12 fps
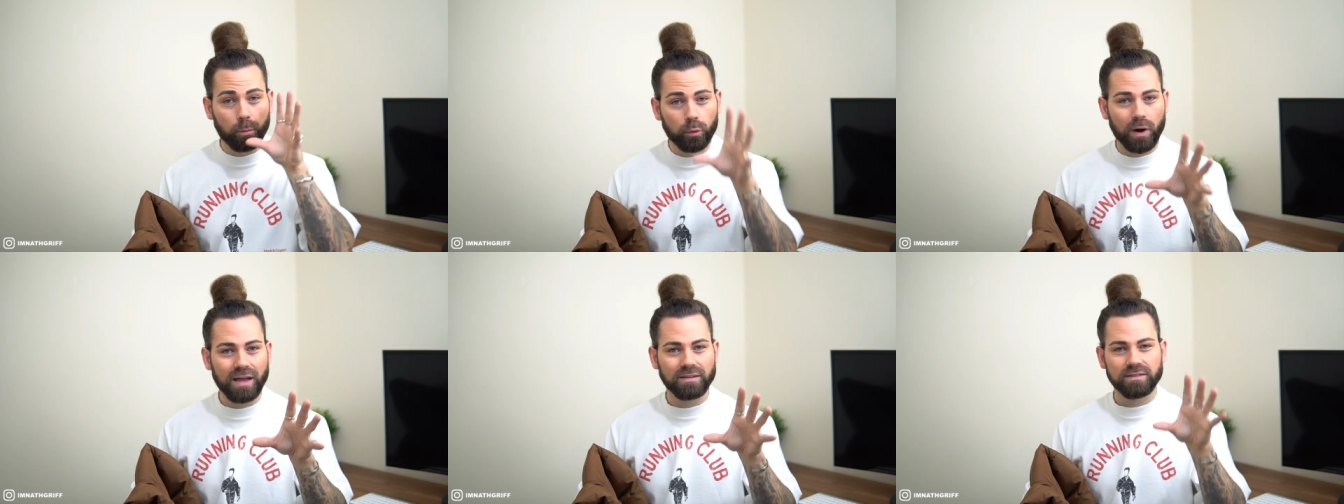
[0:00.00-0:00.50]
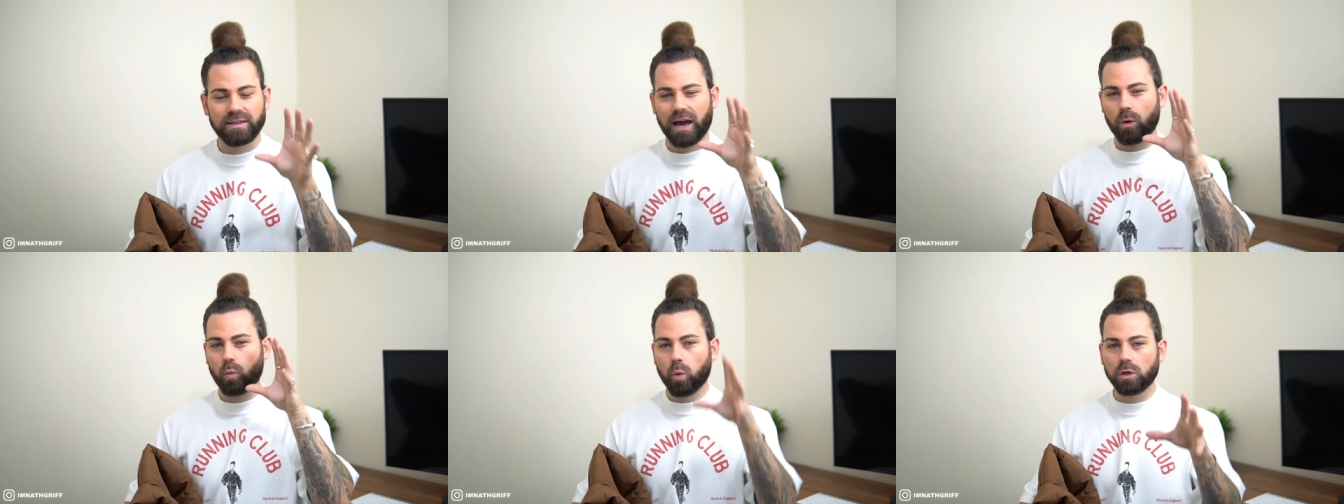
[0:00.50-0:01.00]
brands that
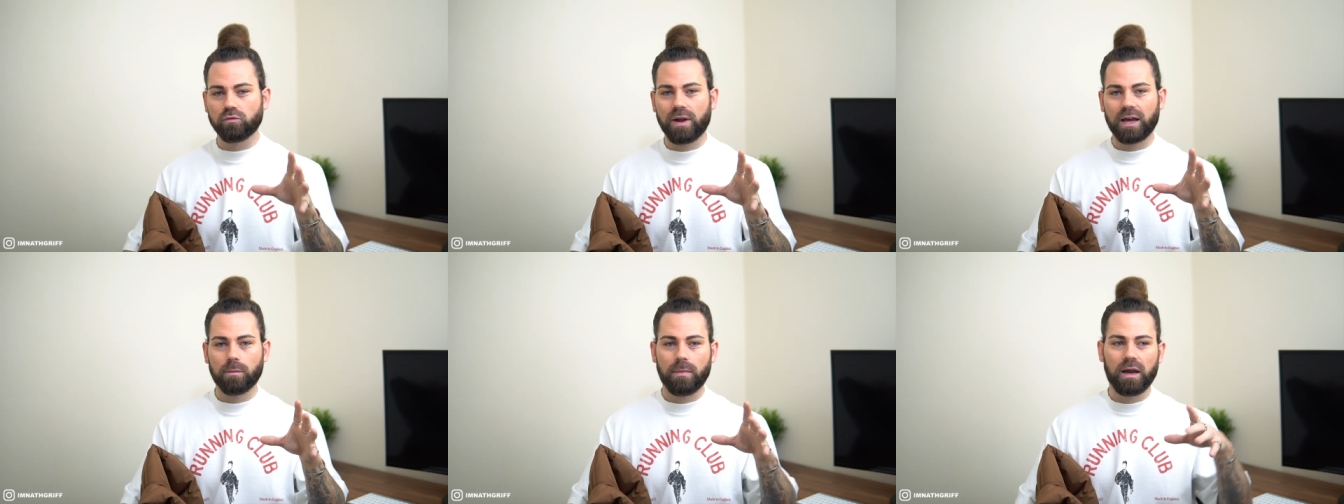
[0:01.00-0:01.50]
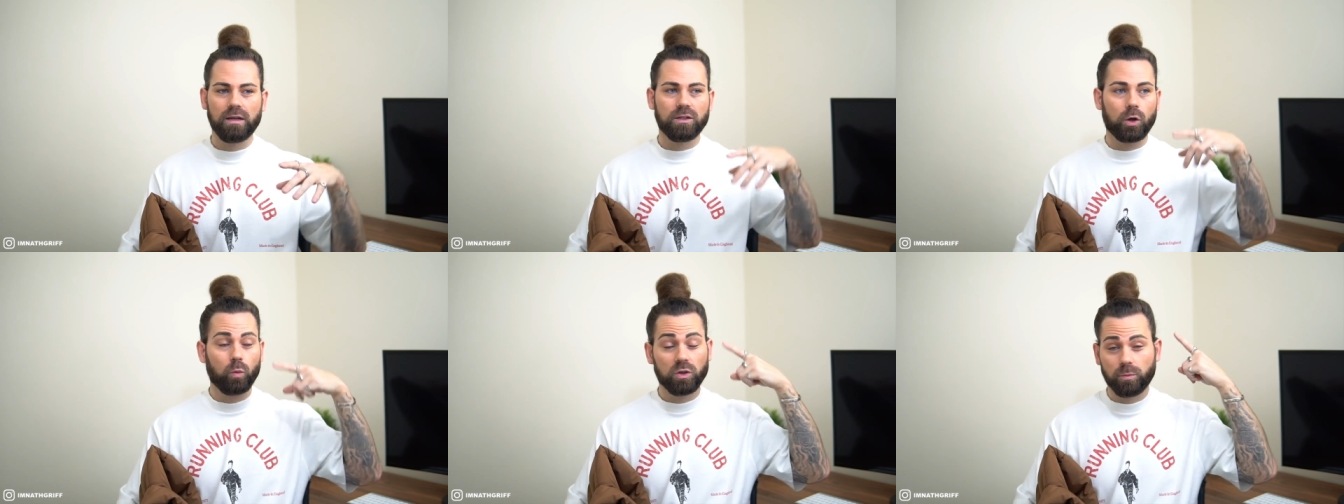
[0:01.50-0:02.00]
I would recommend
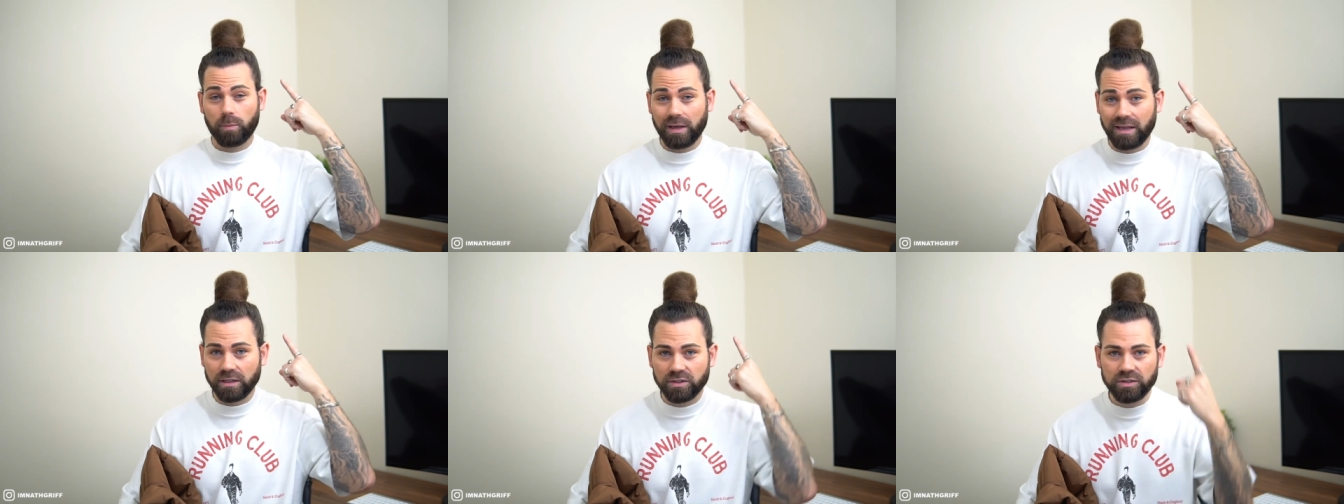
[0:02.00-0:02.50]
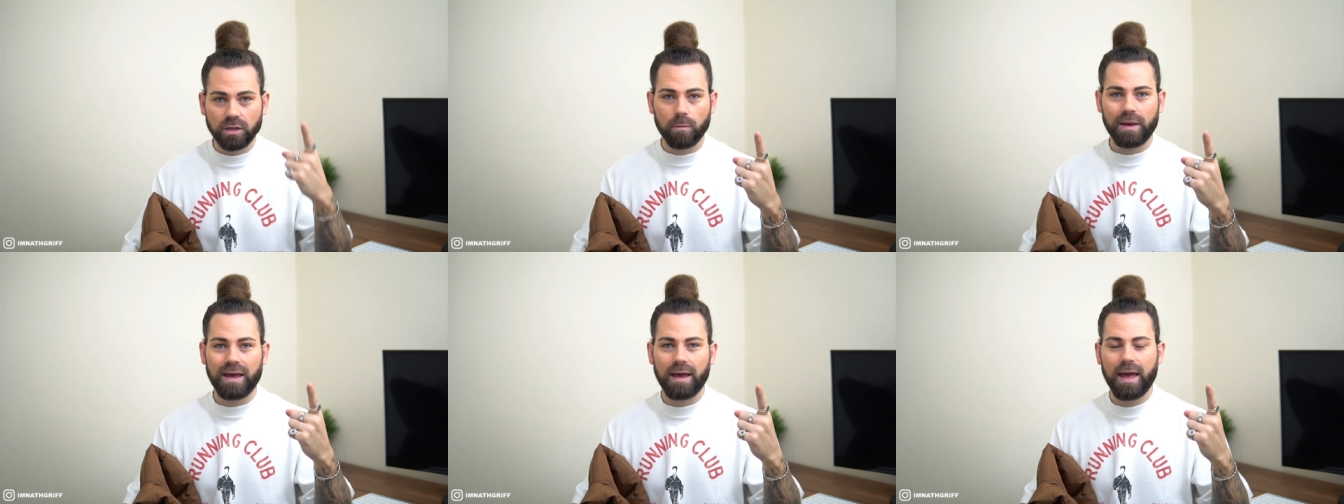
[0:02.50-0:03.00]
would be
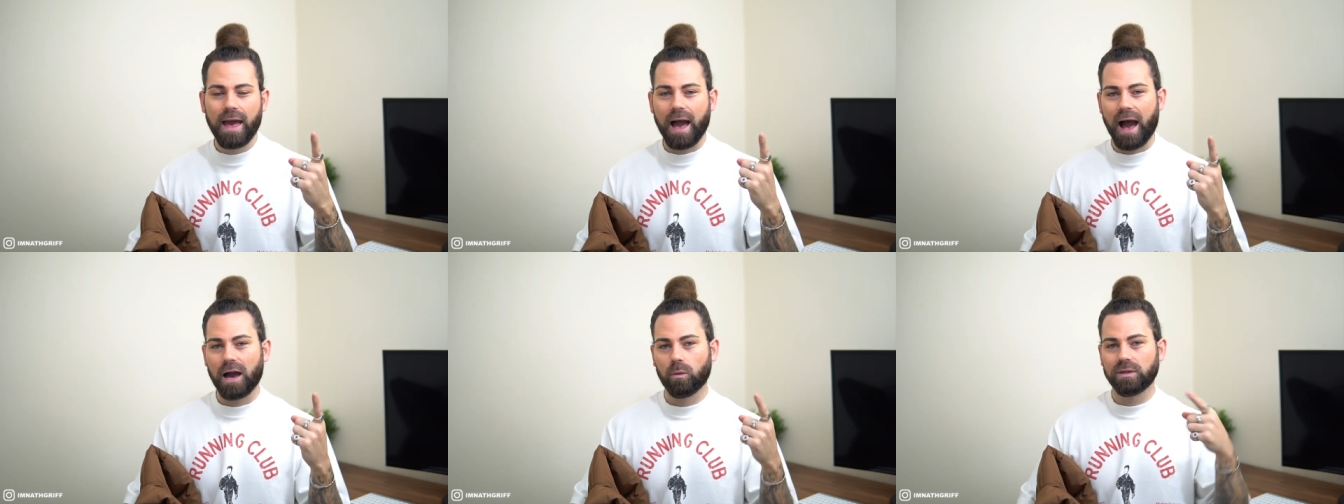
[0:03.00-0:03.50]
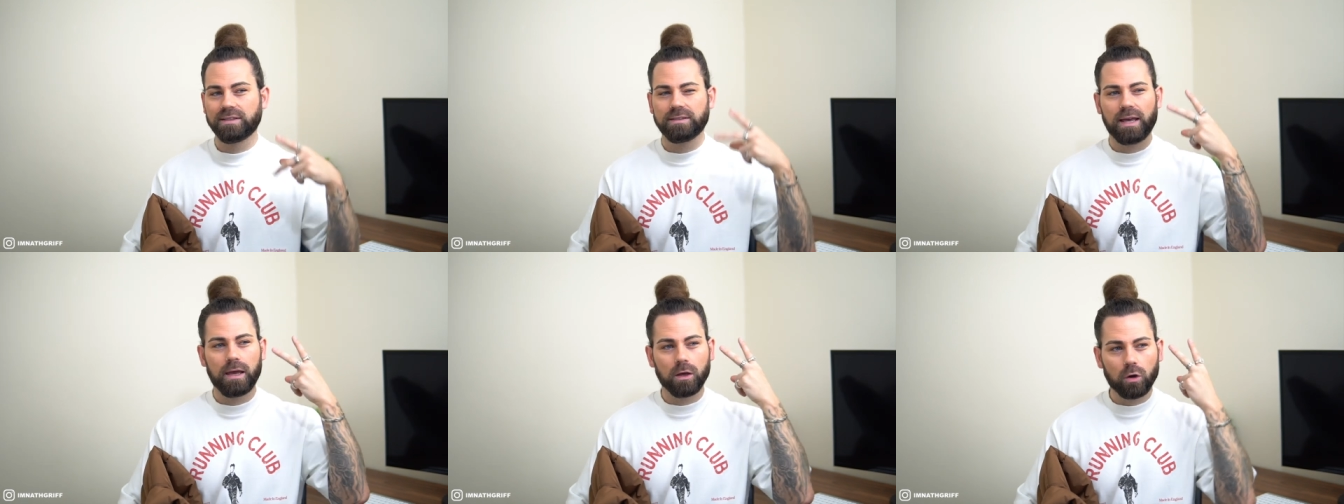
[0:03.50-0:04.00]
Summit, I would
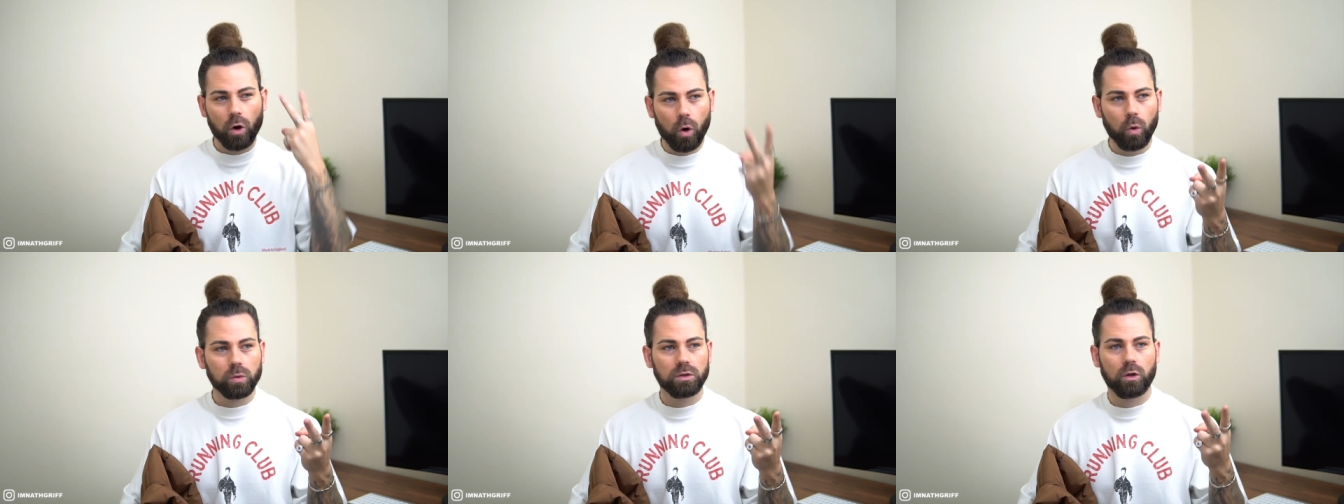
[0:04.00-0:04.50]
say Cold